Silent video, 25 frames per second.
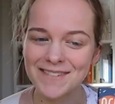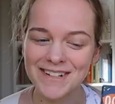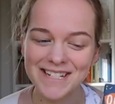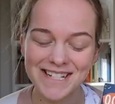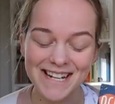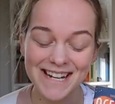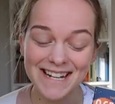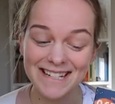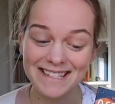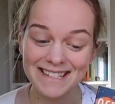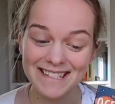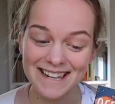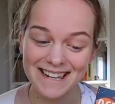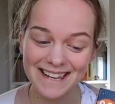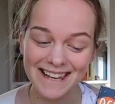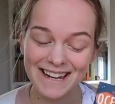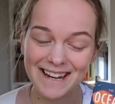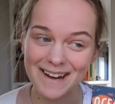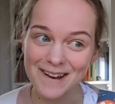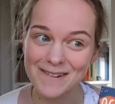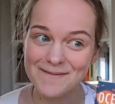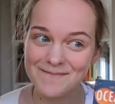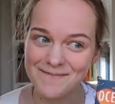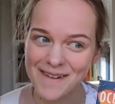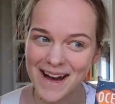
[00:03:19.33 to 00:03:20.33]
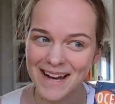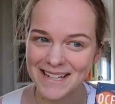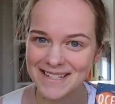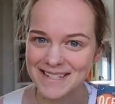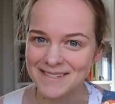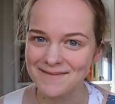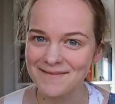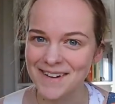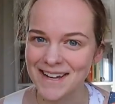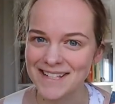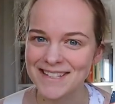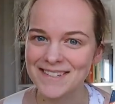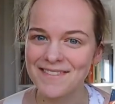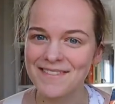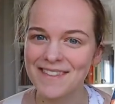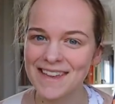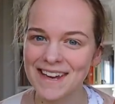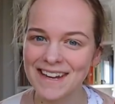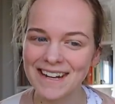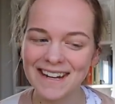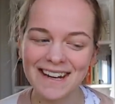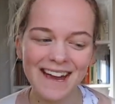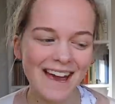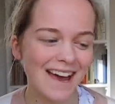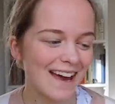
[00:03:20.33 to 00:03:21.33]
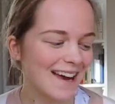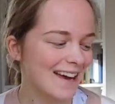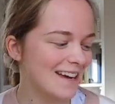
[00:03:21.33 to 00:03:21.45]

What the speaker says: which is like a massive thing.